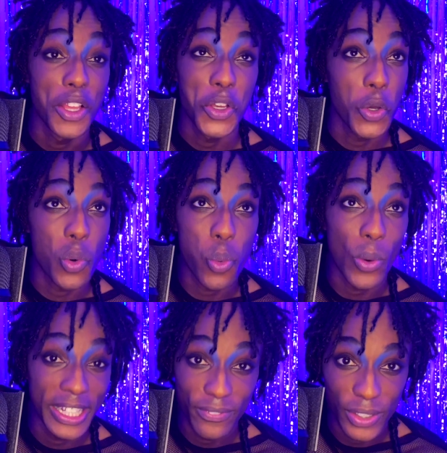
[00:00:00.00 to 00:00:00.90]

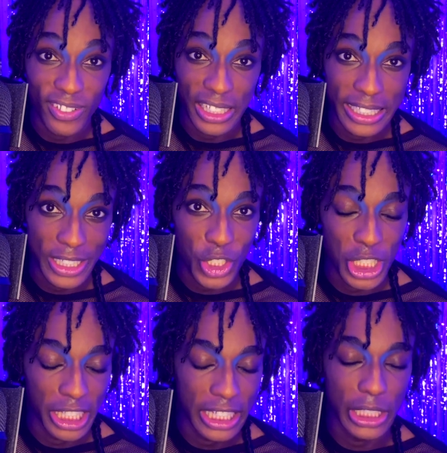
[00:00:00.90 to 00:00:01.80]
quite vividly, she
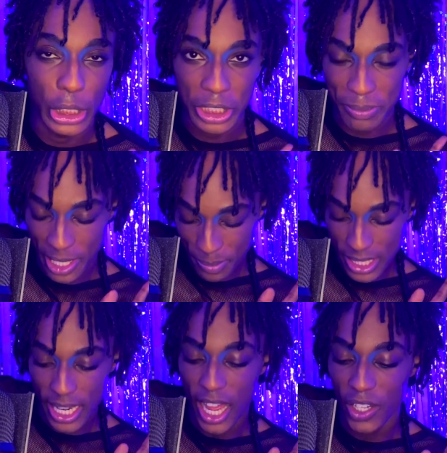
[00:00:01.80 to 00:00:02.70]
like looked me up and
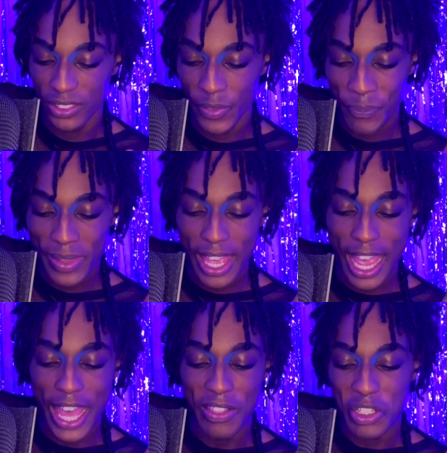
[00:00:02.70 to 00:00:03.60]
down,
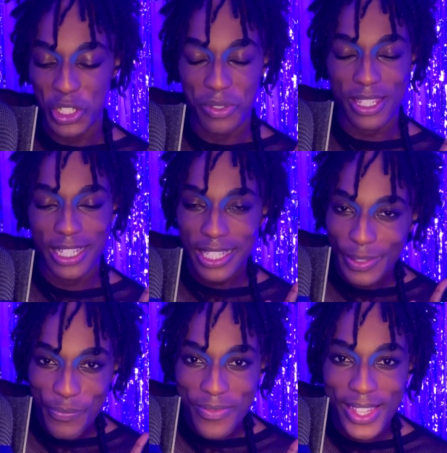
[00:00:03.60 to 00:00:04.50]
and then she was like,
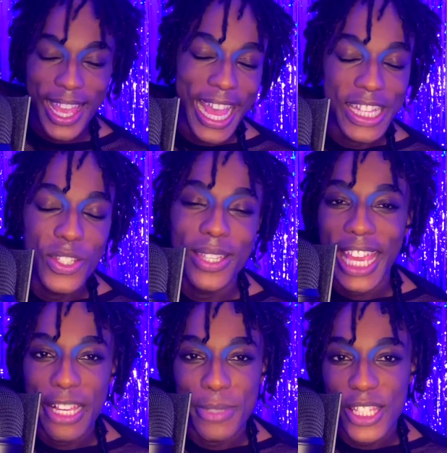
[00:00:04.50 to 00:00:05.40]
and you
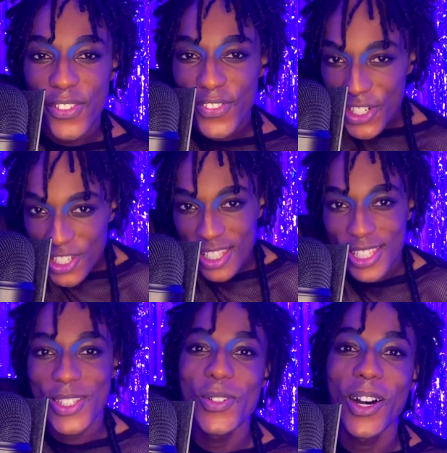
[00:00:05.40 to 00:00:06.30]
came as fierce
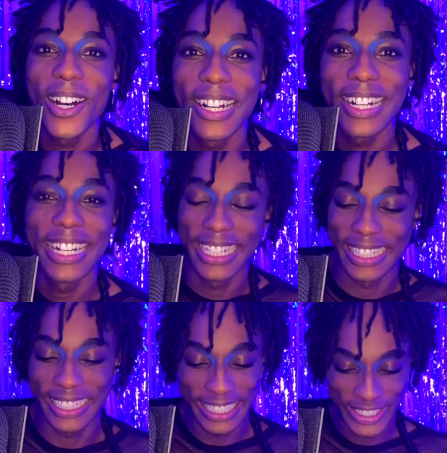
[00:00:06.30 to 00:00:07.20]
as you are, and
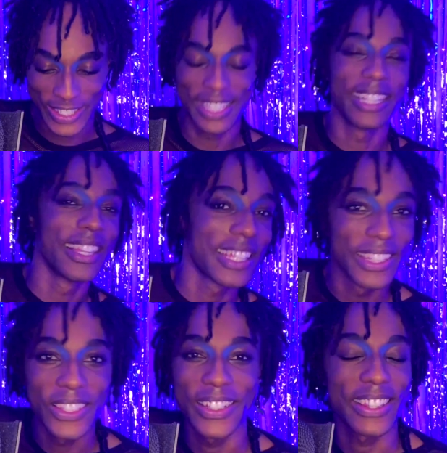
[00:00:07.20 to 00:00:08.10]
like did like a
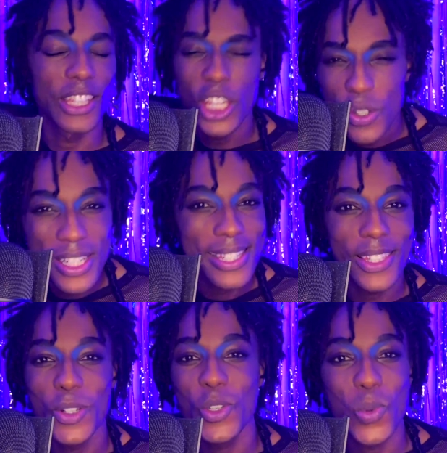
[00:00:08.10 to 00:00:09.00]
little, like the cutest
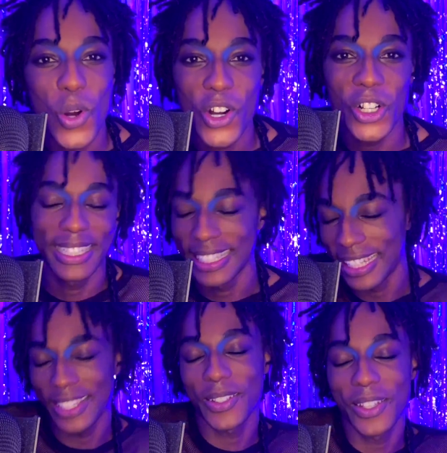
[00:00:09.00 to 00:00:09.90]
little twirl, and
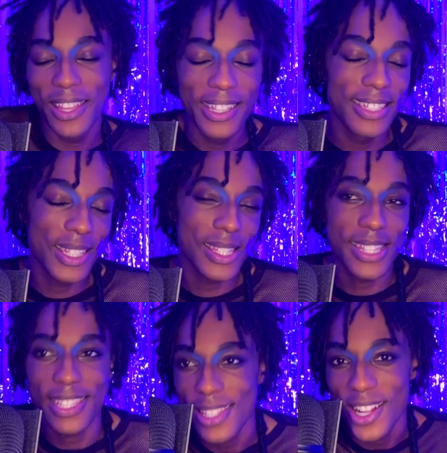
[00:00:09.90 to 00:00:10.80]
like just
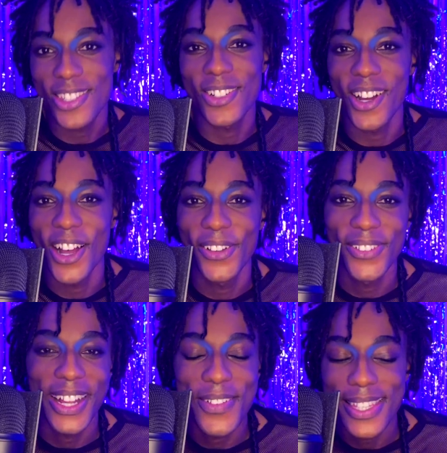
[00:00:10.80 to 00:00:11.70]
like sauntered off,
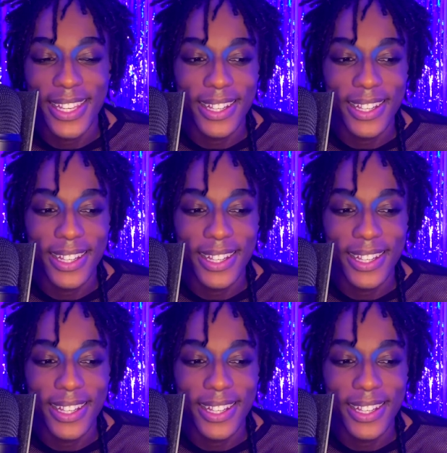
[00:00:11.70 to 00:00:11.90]
and I was like,